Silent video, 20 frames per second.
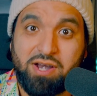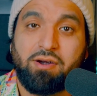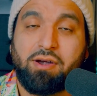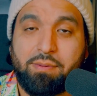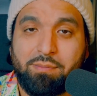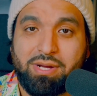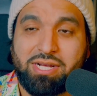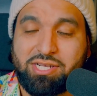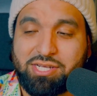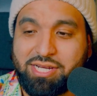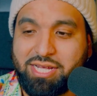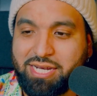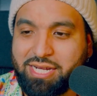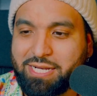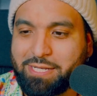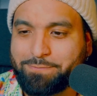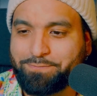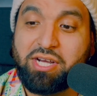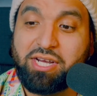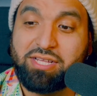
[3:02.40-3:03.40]
much
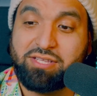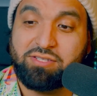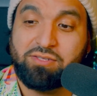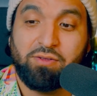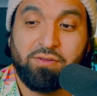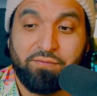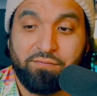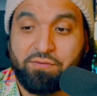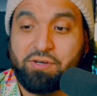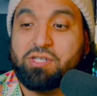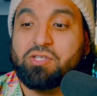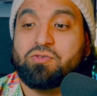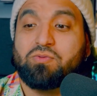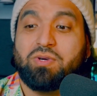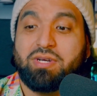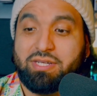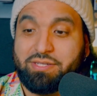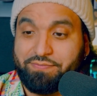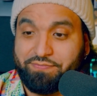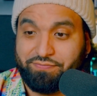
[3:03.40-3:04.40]
needed. So the first
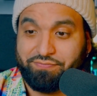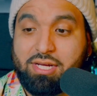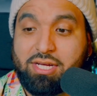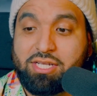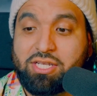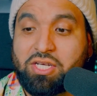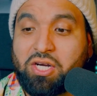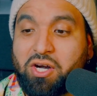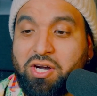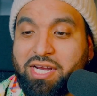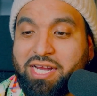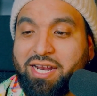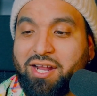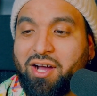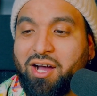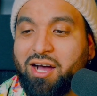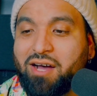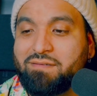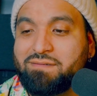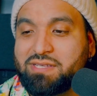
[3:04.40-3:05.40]
one, target
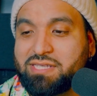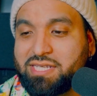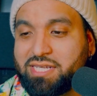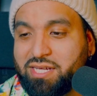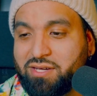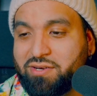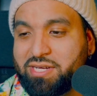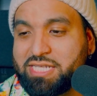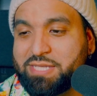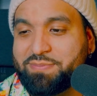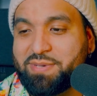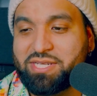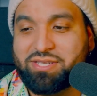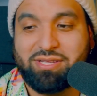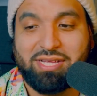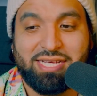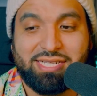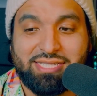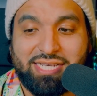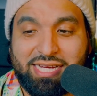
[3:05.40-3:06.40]
off skill and
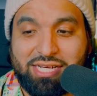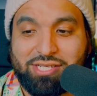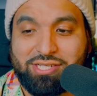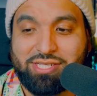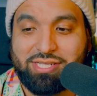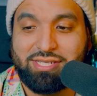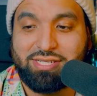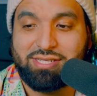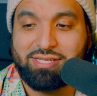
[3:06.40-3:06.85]
specialization.